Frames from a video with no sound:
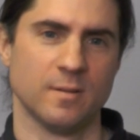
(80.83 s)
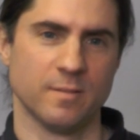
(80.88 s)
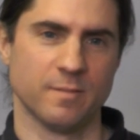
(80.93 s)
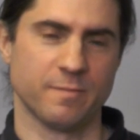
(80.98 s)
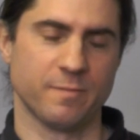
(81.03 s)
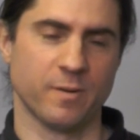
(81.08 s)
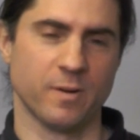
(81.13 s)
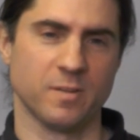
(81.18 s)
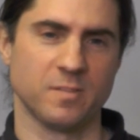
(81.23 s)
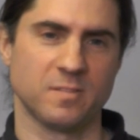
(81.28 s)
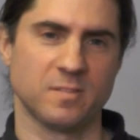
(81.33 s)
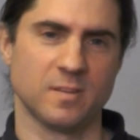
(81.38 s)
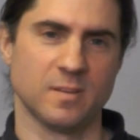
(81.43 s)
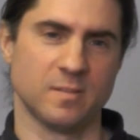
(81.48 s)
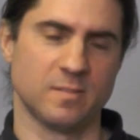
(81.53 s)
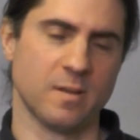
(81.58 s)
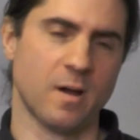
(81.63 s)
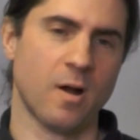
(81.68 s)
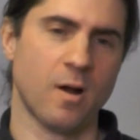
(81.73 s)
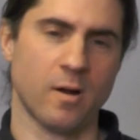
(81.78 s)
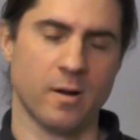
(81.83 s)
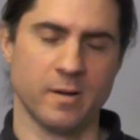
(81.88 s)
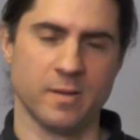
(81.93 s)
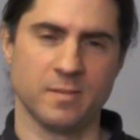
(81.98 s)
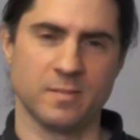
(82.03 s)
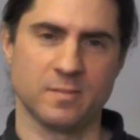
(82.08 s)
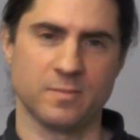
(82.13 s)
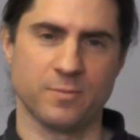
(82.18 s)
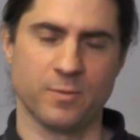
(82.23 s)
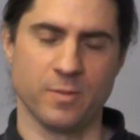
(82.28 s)
First is the
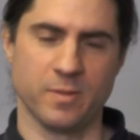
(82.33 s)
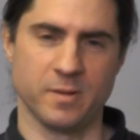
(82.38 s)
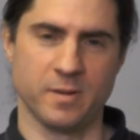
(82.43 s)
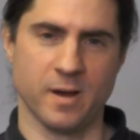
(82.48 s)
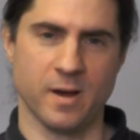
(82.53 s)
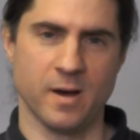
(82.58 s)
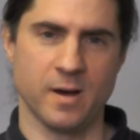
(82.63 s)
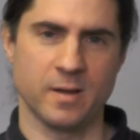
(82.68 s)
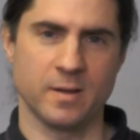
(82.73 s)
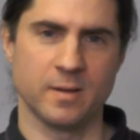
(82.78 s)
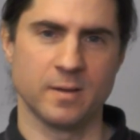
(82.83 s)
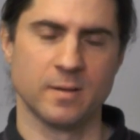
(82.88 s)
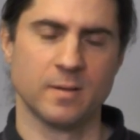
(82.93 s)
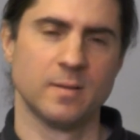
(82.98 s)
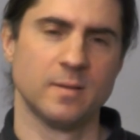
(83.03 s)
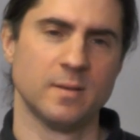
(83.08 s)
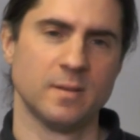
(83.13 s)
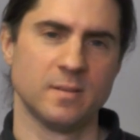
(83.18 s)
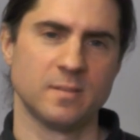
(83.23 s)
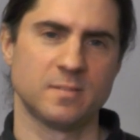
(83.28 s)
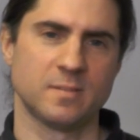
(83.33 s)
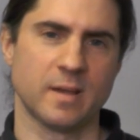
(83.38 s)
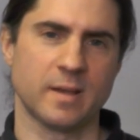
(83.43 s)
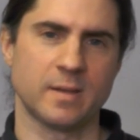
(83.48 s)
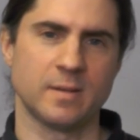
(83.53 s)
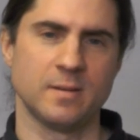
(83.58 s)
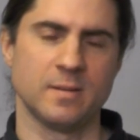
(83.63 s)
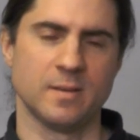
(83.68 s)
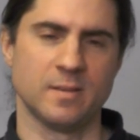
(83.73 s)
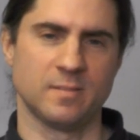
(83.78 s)
harness for the dog,
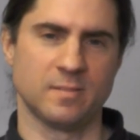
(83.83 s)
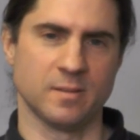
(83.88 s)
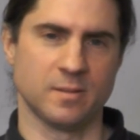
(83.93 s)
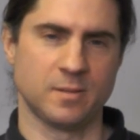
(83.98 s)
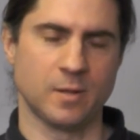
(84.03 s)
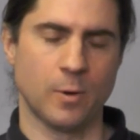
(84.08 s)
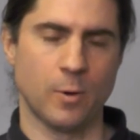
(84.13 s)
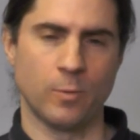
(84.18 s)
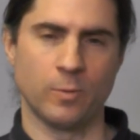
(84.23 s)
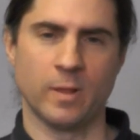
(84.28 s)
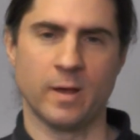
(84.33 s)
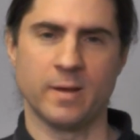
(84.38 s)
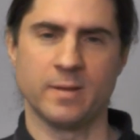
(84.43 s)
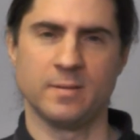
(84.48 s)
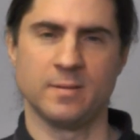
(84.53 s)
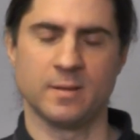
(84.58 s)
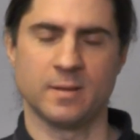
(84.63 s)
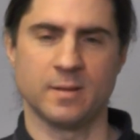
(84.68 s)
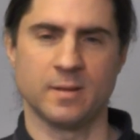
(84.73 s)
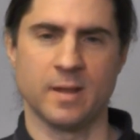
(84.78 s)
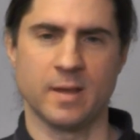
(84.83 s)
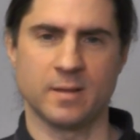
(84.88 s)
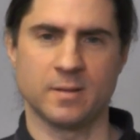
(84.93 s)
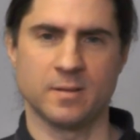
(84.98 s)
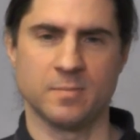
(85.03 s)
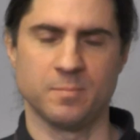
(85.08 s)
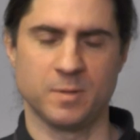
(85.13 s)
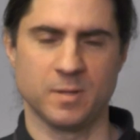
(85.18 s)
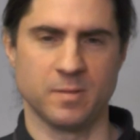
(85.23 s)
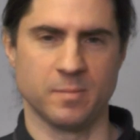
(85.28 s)
second is the tow line to connect
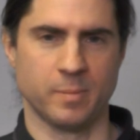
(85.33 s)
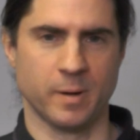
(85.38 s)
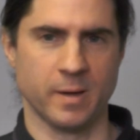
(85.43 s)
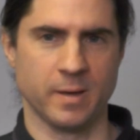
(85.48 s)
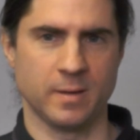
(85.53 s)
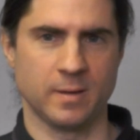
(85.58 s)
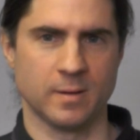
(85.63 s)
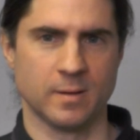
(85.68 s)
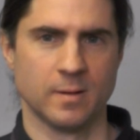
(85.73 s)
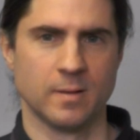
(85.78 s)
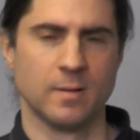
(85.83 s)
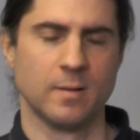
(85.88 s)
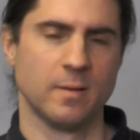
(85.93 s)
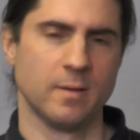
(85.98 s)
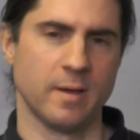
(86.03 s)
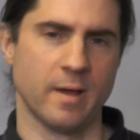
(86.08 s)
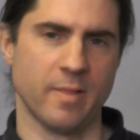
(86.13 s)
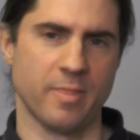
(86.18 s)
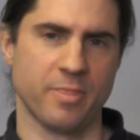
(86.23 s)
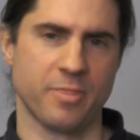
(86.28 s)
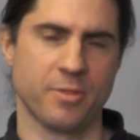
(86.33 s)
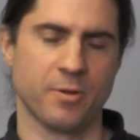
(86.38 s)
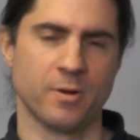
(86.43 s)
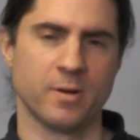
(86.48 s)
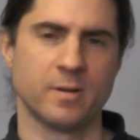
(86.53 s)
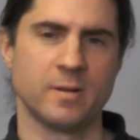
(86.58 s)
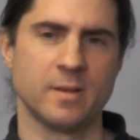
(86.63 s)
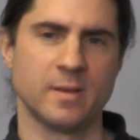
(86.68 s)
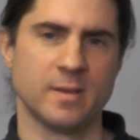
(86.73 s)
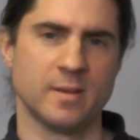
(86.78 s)
him to the bike, and
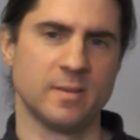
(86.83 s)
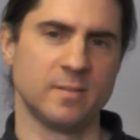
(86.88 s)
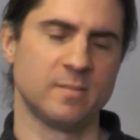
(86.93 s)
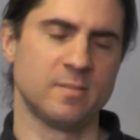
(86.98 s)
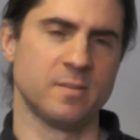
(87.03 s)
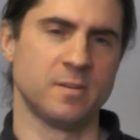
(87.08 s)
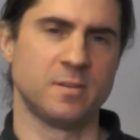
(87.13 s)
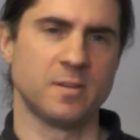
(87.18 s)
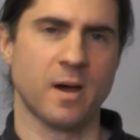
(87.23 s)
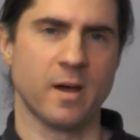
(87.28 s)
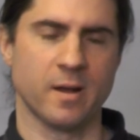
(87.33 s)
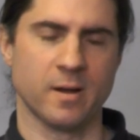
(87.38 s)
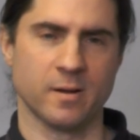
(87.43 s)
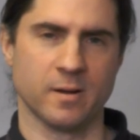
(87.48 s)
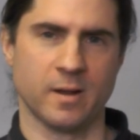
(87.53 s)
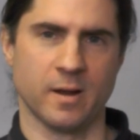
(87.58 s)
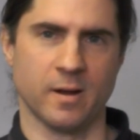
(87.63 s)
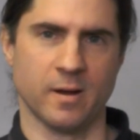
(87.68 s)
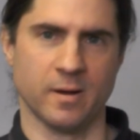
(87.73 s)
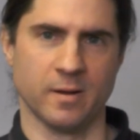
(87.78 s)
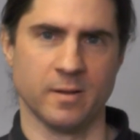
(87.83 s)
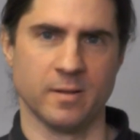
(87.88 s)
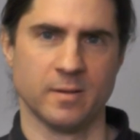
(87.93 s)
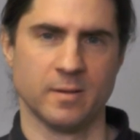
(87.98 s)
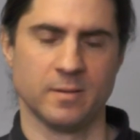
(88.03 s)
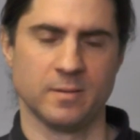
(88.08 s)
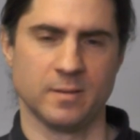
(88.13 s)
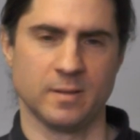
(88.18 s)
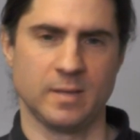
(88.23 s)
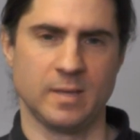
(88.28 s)
third is the tire guard
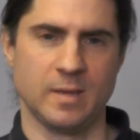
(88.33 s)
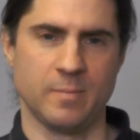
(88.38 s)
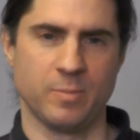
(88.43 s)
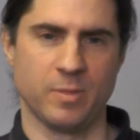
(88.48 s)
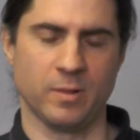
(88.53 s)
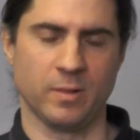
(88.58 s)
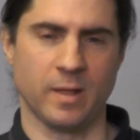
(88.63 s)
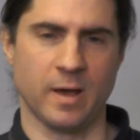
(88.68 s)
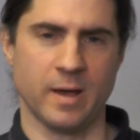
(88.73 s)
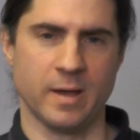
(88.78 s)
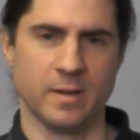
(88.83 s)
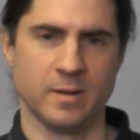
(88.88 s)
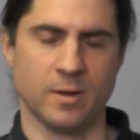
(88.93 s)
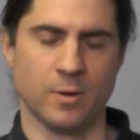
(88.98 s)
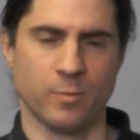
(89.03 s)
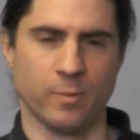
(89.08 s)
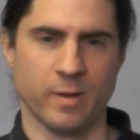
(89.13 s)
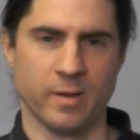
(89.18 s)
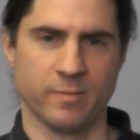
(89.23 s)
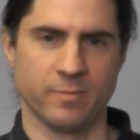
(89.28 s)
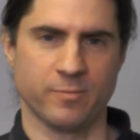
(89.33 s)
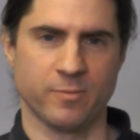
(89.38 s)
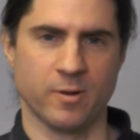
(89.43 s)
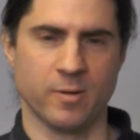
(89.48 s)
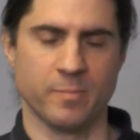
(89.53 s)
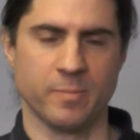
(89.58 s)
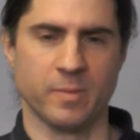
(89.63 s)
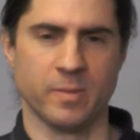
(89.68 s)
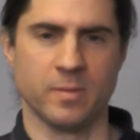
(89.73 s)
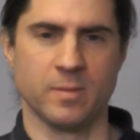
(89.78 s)
to keep the line away from
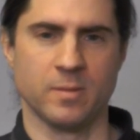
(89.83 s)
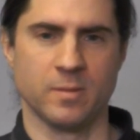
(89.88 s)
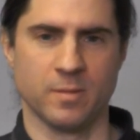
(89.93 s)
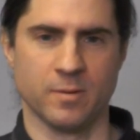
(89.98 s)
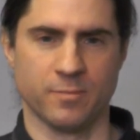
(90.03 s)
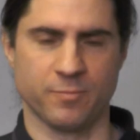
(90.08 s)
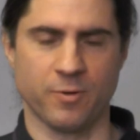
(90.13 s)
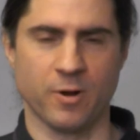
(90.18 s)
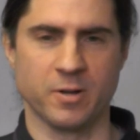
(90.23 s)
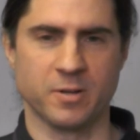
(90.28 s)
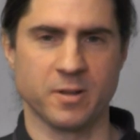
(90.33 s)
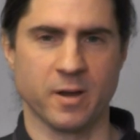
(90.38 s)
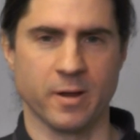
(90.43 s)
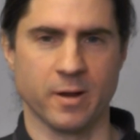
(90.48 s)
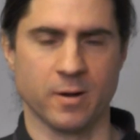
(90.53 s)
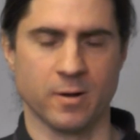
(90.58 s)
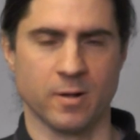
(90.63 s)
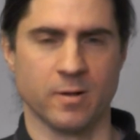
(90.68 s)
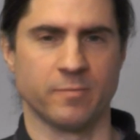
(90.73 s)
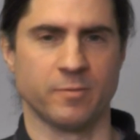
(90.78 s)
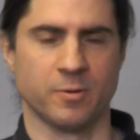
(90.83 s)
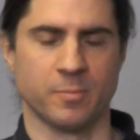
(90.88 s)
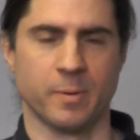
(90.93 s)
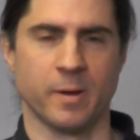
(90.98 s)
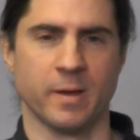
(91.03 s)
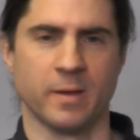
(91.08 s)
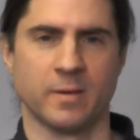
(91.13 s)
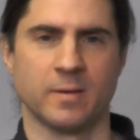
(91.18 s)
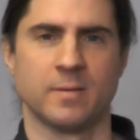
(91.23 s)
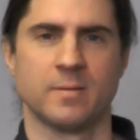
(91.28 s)
the front tire of your
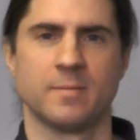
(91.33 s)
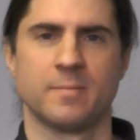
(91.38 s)
bike.